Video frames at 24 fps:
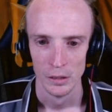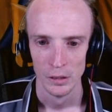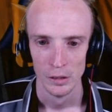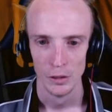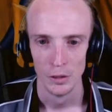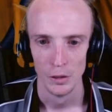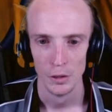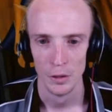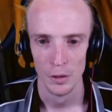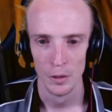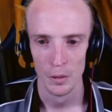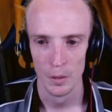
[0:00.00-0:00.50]

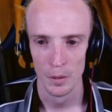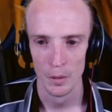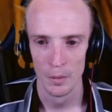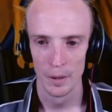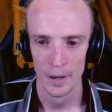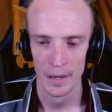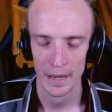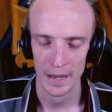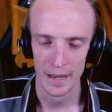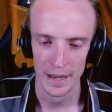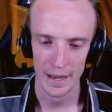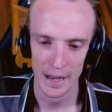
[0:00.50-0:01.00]
Who do I
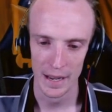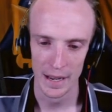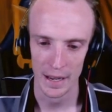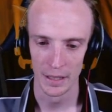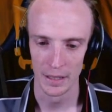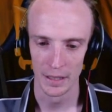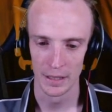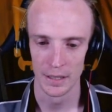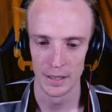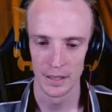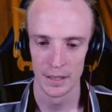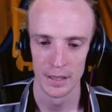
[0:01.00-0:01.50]
want
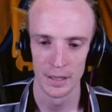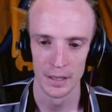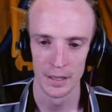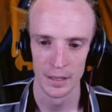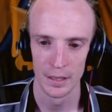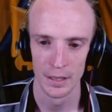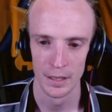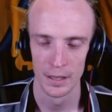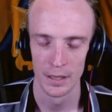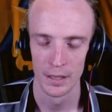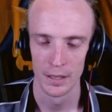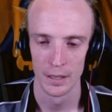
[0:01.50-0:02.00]

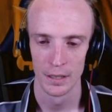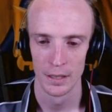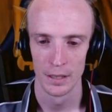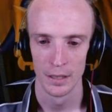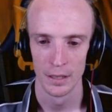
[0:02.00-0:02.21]
next?